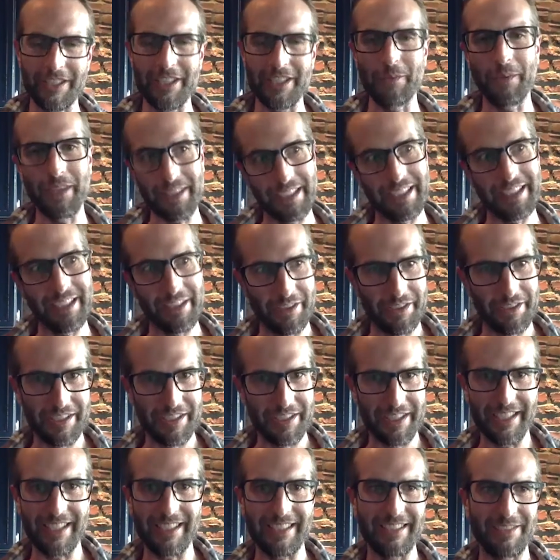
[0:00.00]
it when they dosed
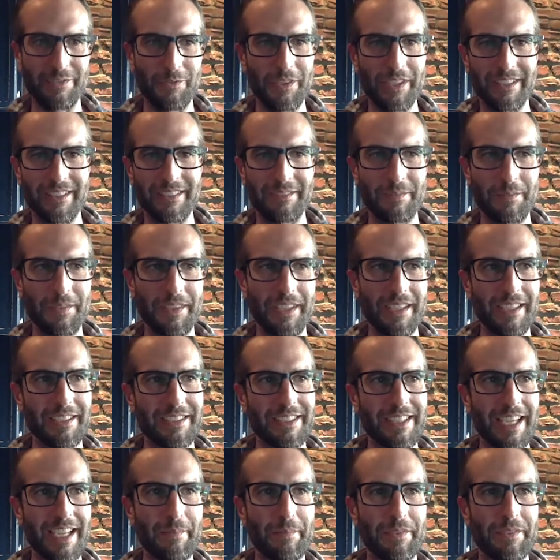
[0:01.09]
it what uh,
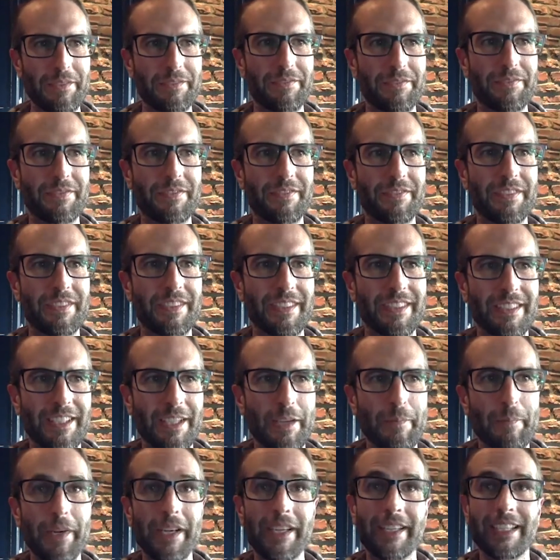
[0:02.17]
type of uh,
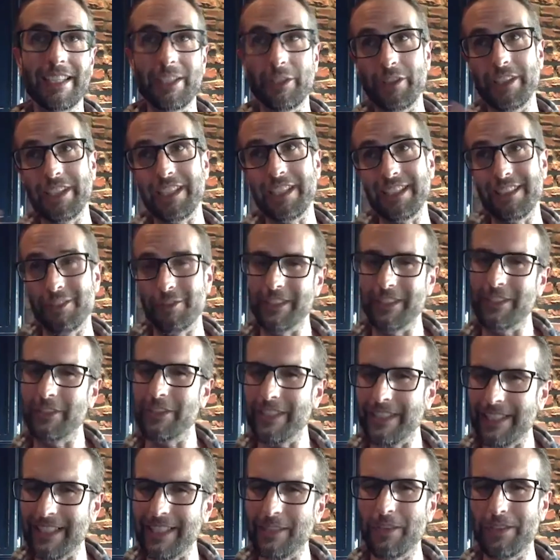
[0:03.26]
comparing ingredient to
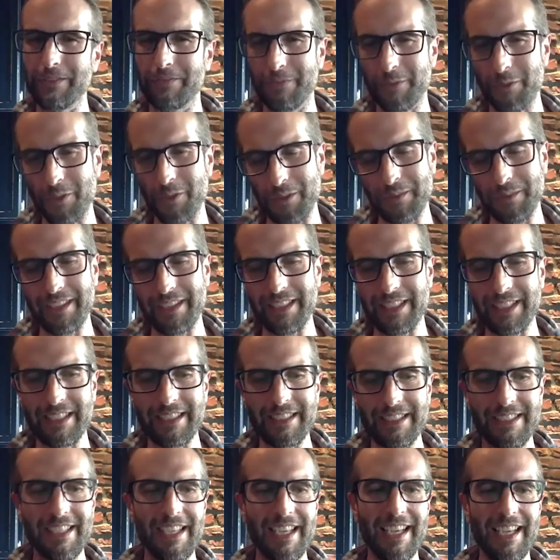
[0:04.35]
ingredient what form there
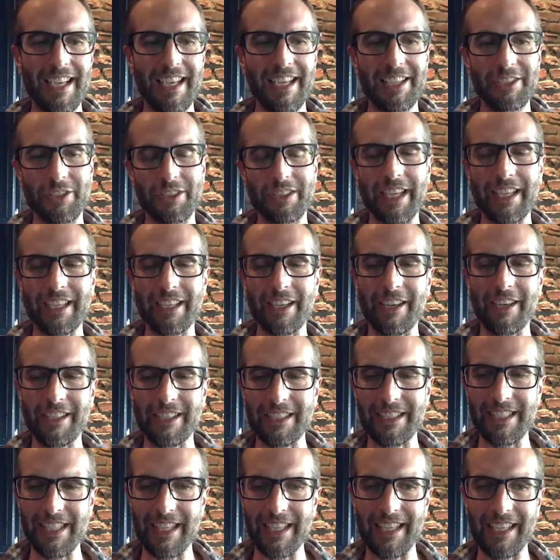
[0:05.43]
is so it's kind of hard to
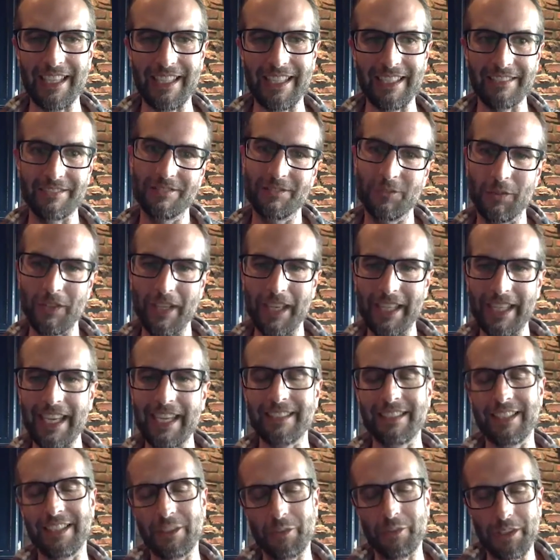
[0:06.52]
say. I can't
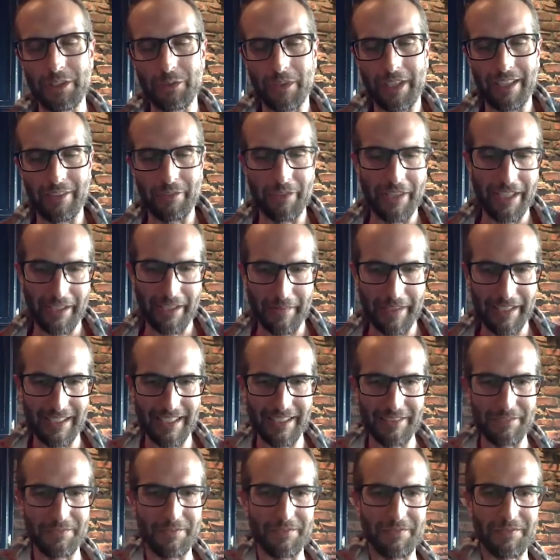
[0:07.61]
tell you which one I'd recommend. I've,
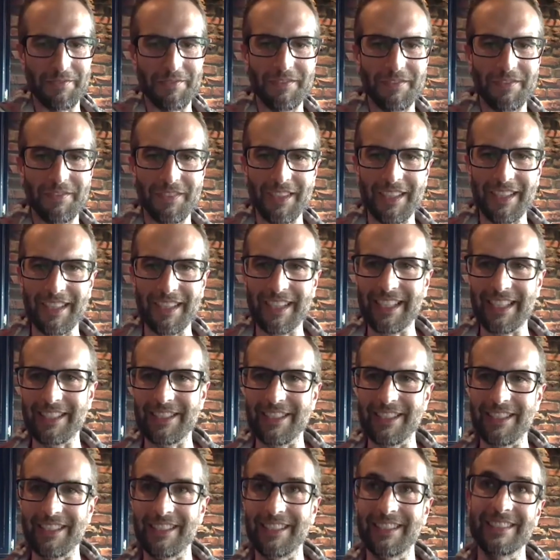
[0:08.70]
uh, I get
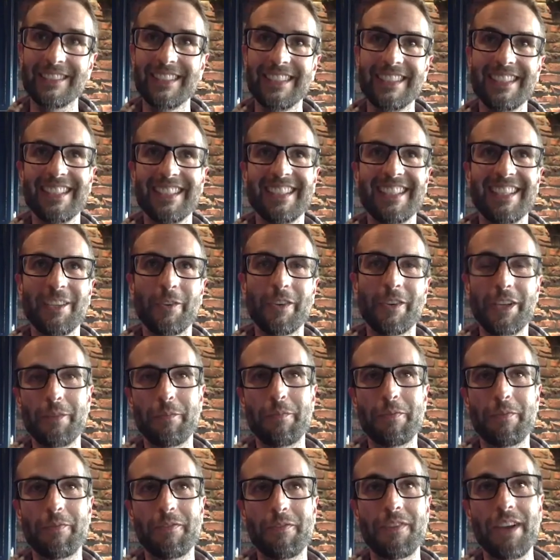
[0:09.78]
to one of the
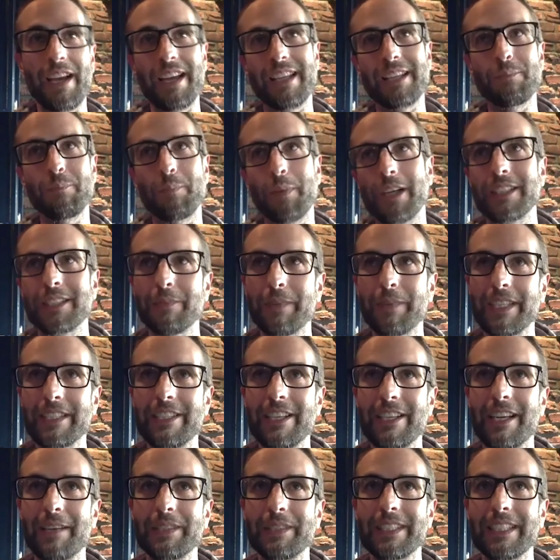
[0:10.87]
fun parts of my
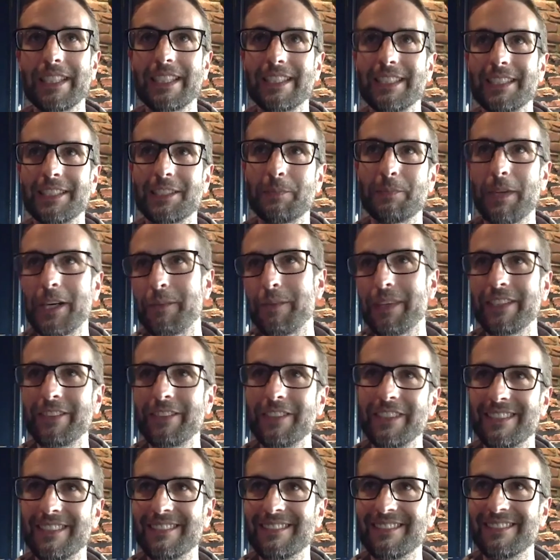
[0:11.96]
job is I get to experiment with
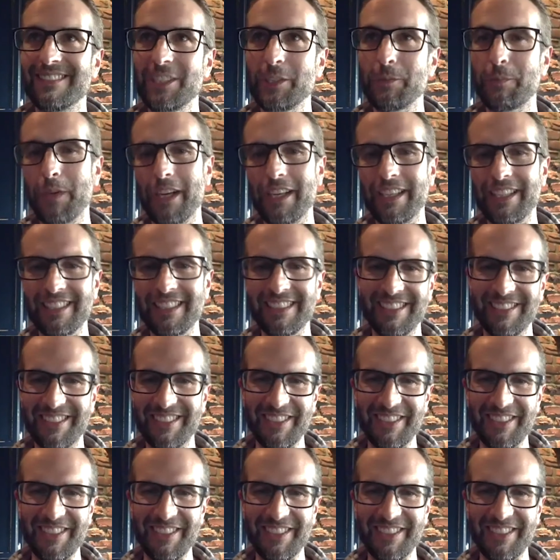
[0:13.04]
new products or do